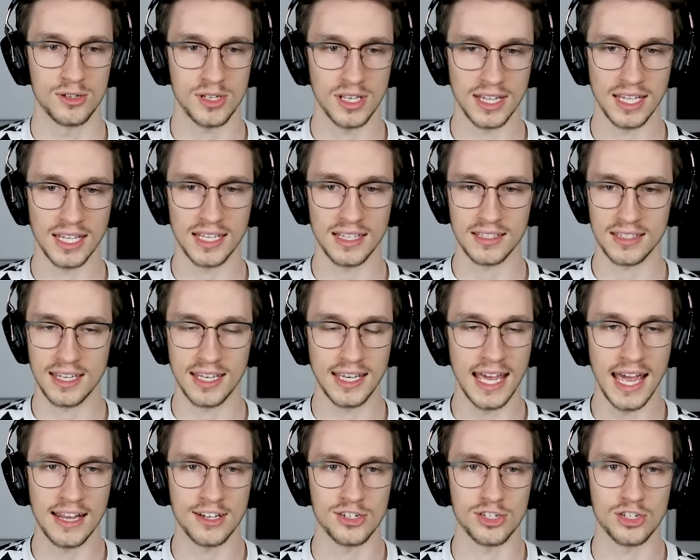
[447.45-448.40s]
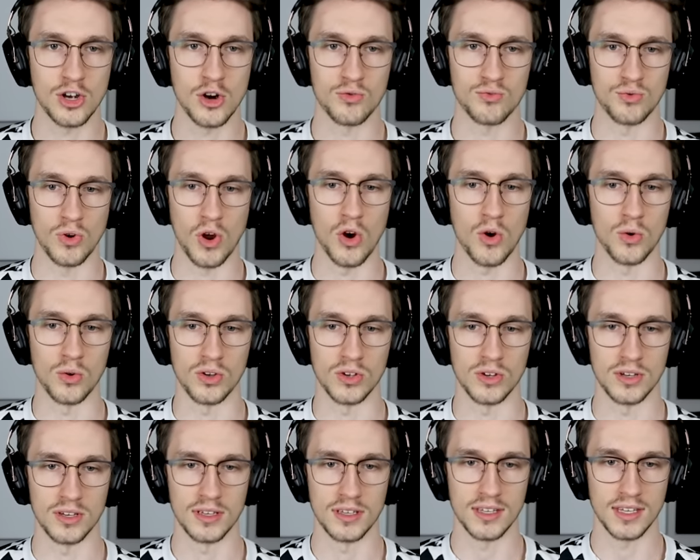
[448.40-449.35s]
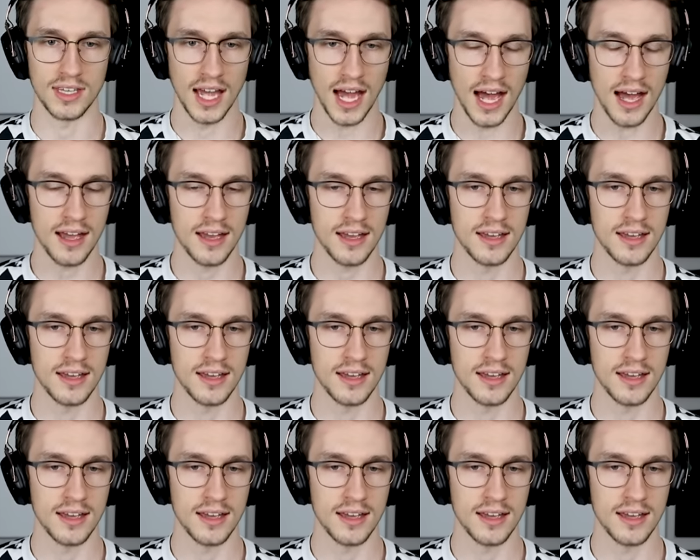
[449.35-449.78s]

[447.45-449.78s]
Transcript: so that he can't just go rogue. Yeah?